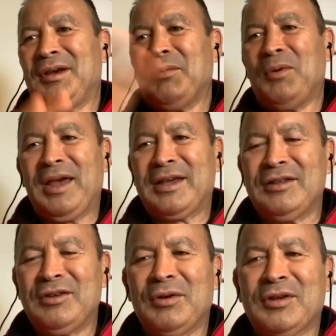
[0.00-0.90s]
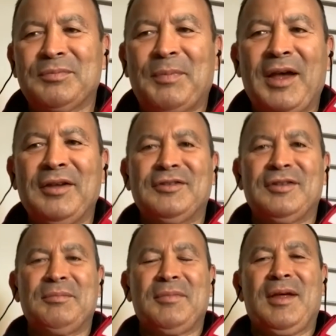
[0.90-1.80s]
where can you expose
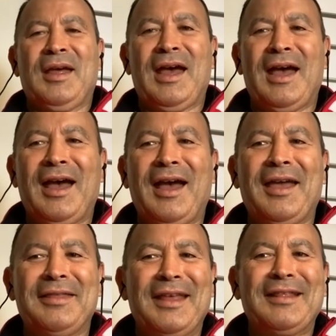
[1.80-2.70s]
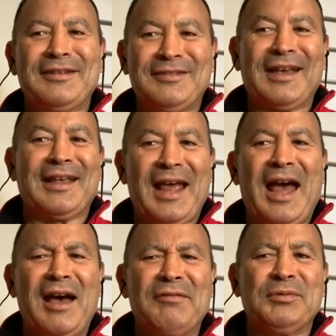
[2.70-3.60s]
them, and then the second
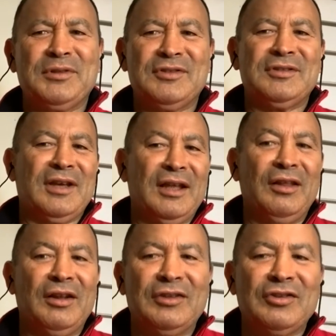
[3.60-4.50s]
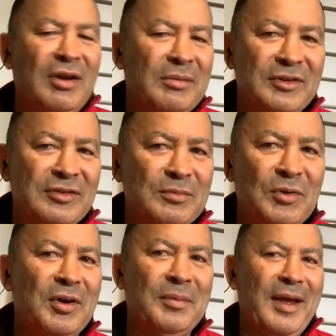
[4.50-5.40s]
half, which a lot of times is
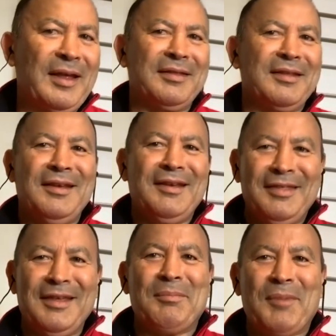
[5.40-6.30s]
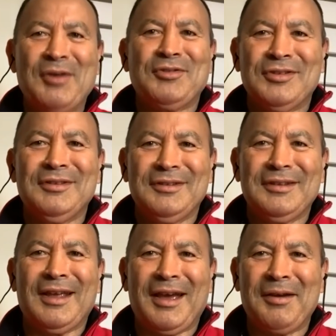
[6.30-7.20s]
more about the emotion,
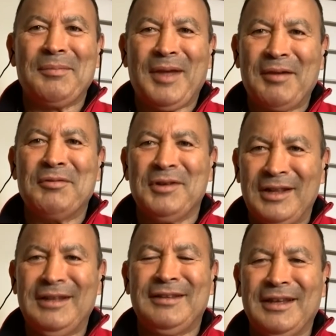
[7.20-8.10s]
about really